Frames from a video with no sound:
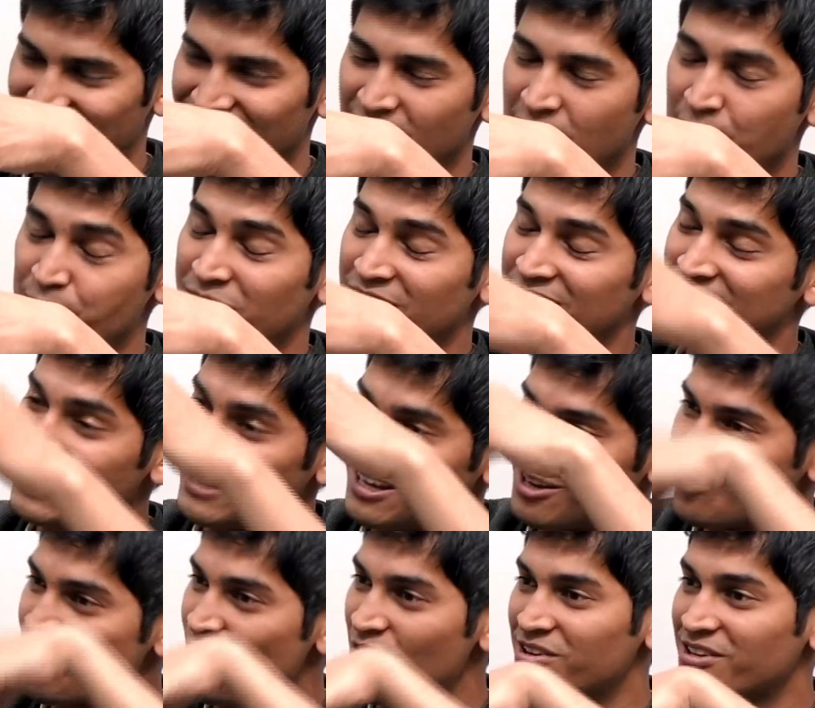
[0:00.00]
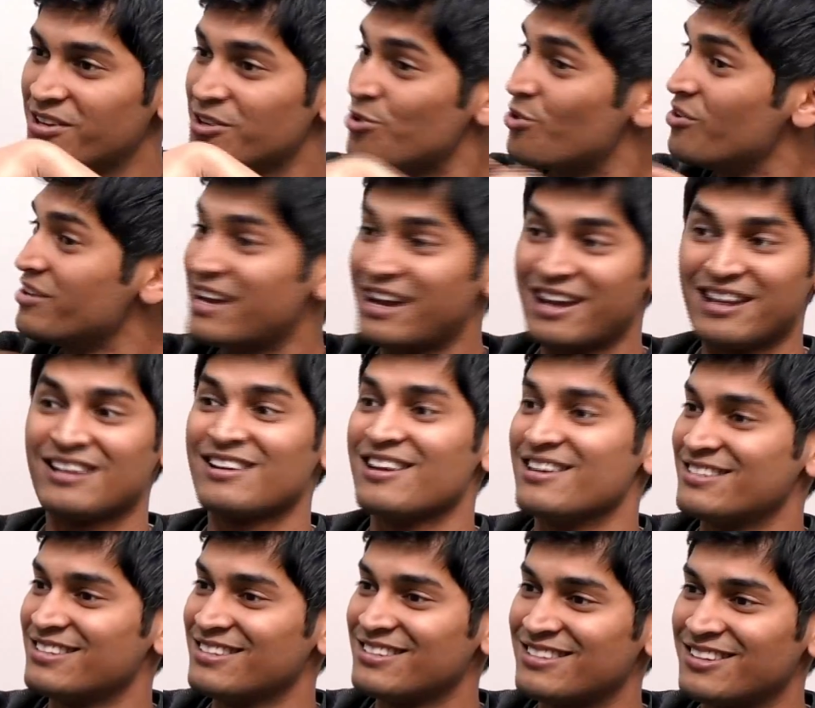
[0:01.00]
But the second quarter, you don't take any
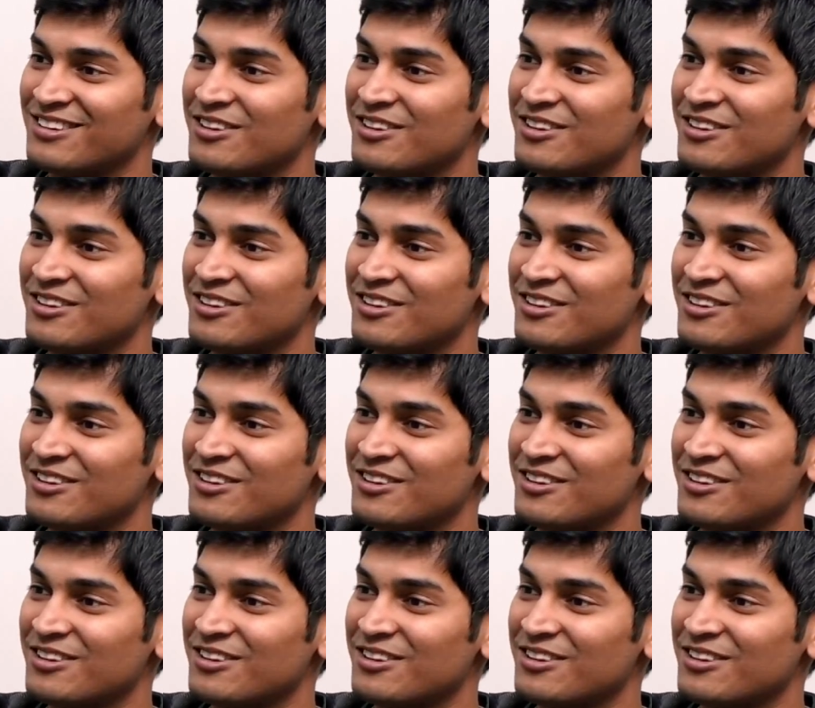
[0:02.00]
classes.